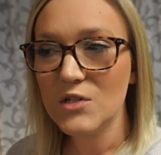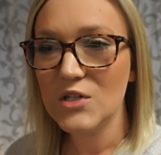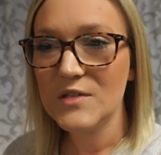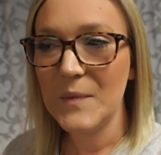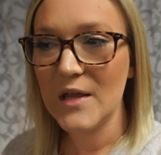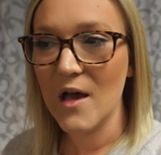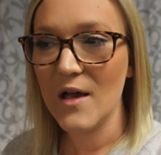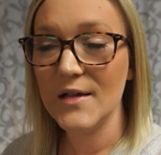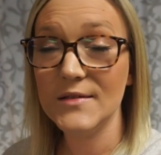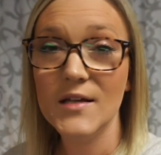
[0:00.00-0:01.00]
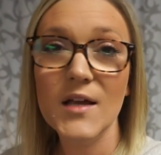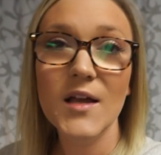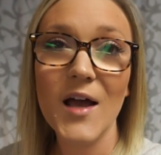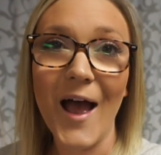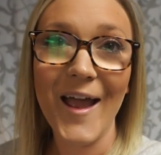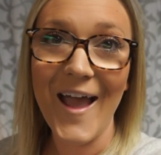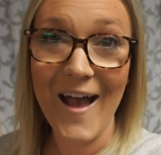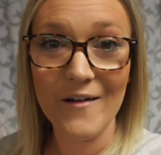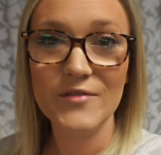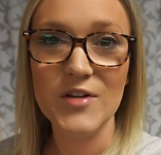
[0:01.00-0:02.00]
just because I
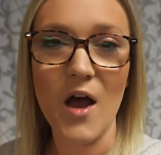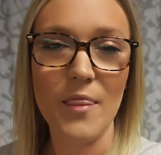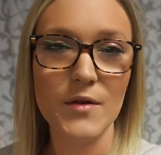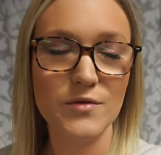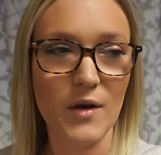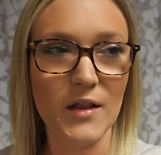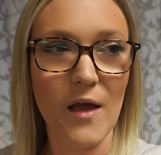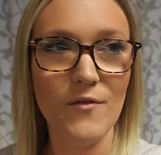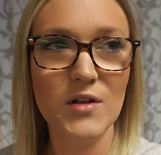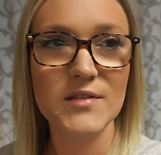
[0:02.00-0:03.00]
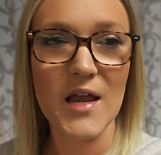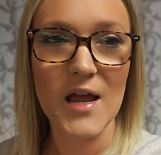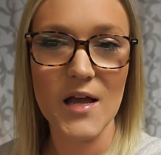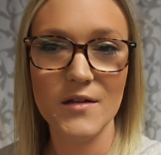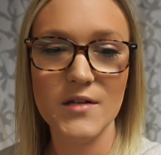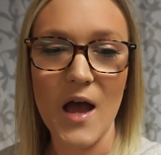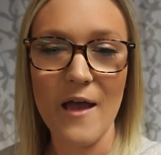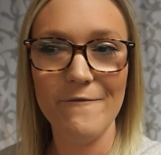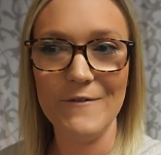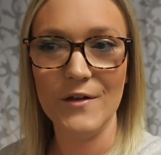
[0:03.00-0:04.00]
have taught those grade levels and
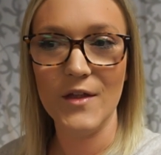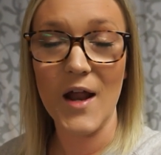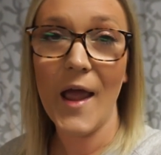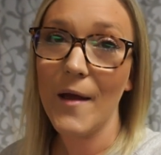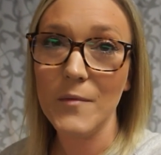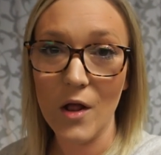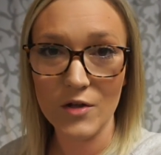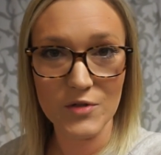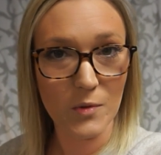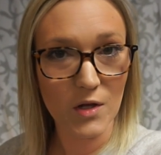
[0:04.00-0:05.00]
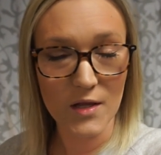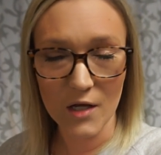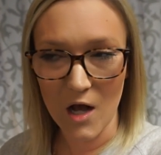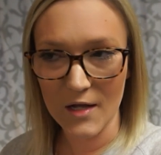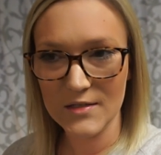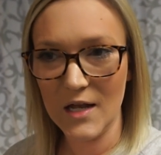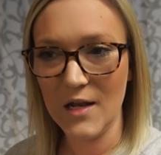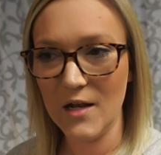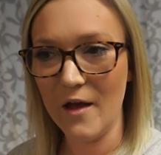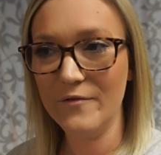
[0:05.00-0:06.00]
I feel that I am knowledgeable in the content
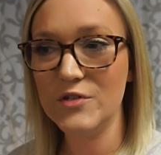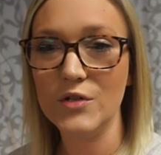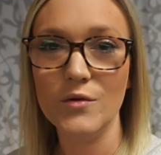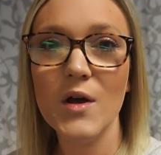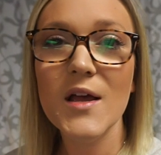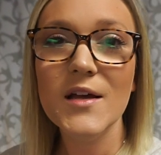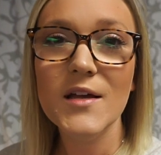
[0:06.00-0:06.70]
enough to,